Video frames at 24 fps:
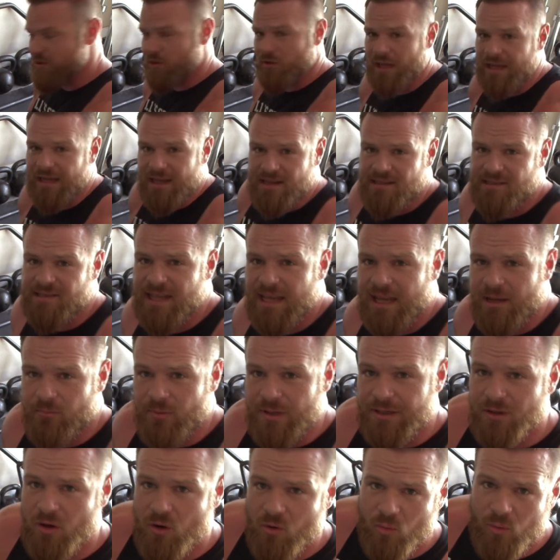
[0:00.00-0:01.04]
like I said,
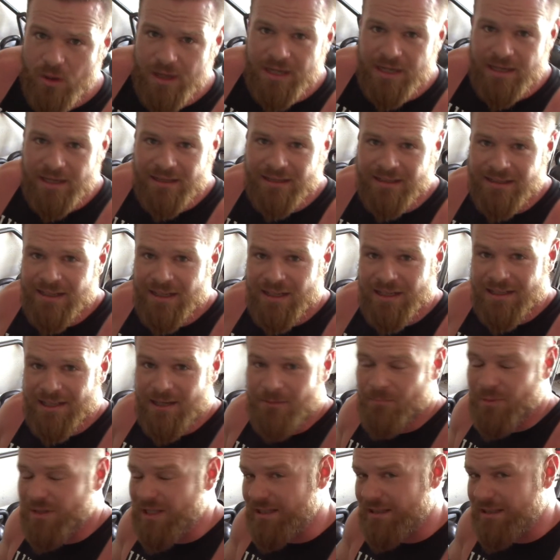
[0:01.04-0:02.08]
we don't want to
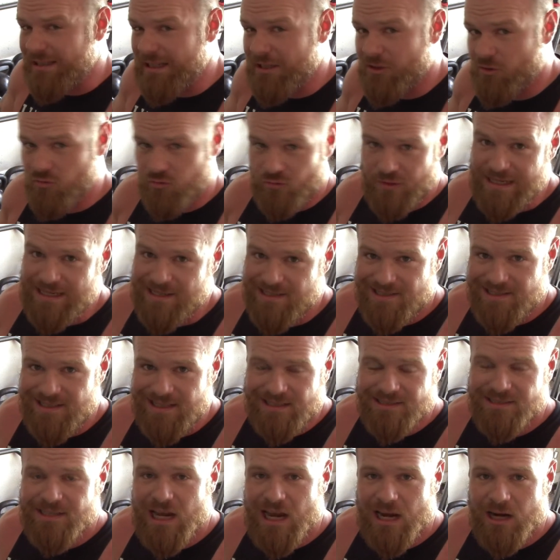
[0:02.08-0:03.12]
completely grease the
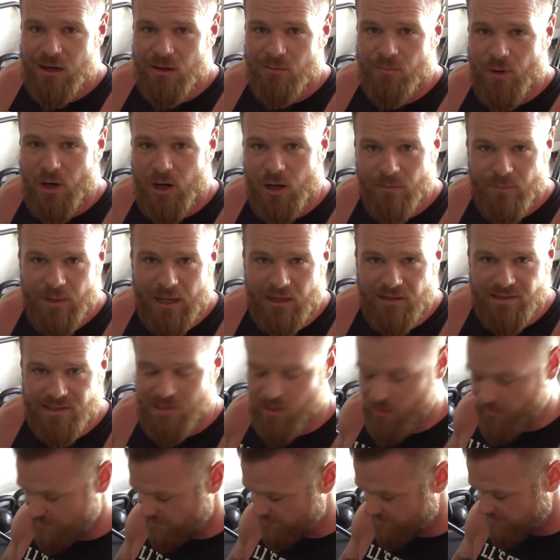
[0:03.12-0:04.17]
entire barbell
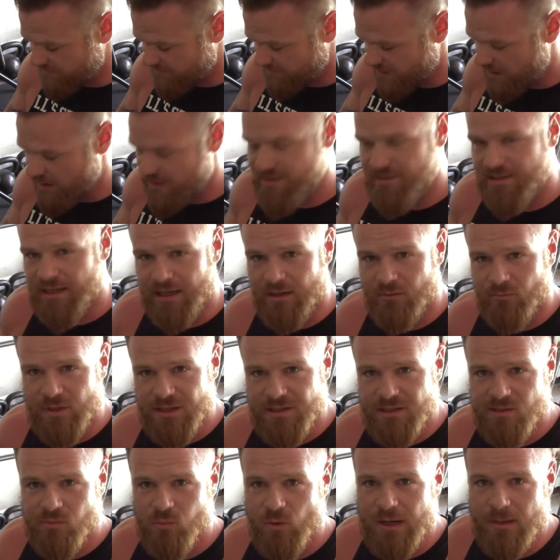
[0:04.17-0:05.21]
so it's disgusting. We
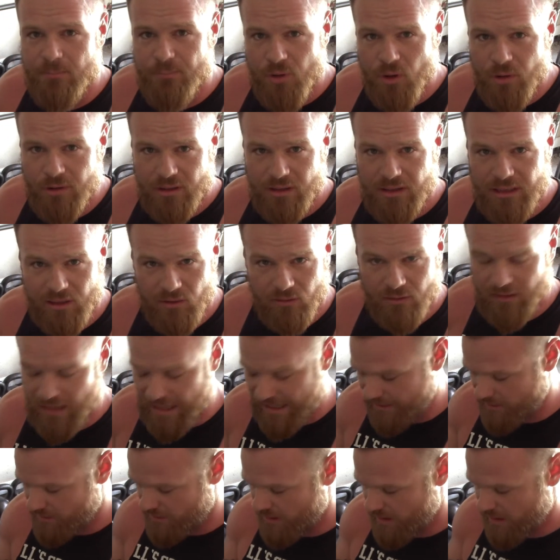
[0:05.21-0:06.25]
just want to put a little
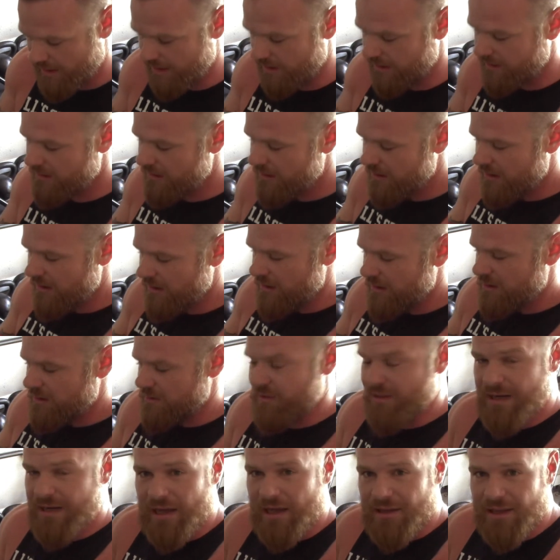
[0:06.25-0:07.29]
layer on it.
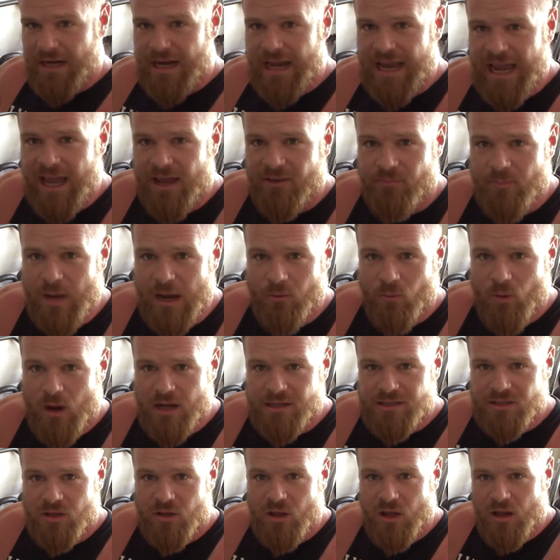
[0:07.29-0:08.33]
So now that I have my
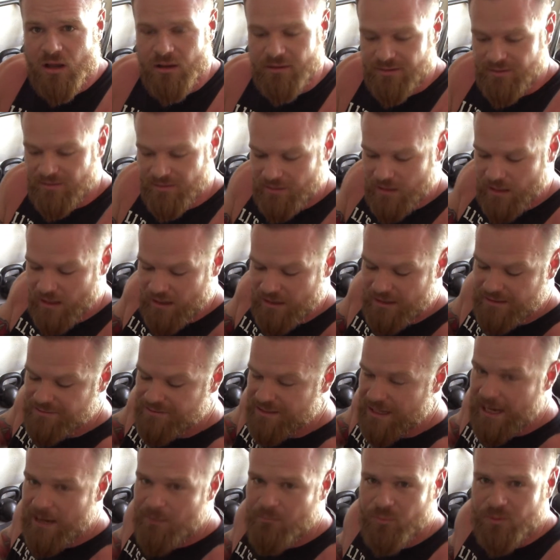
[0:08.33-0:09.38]
washcloth
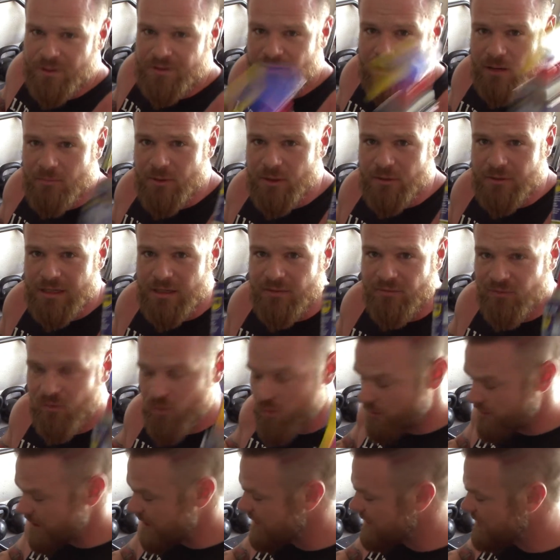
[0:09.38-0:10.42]
damp with
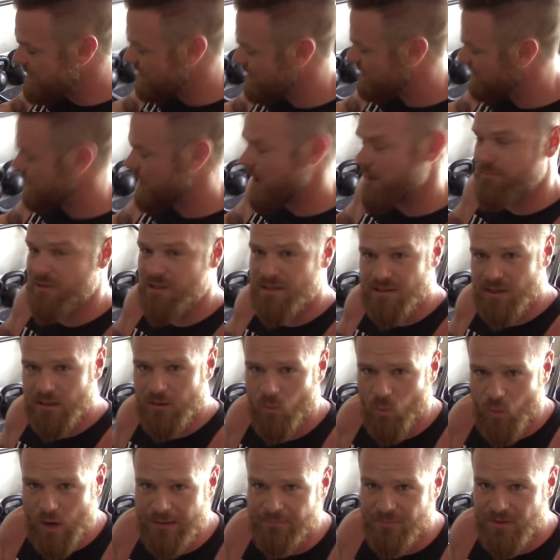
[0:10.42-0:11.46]
WD-40, I'm just going to wipe the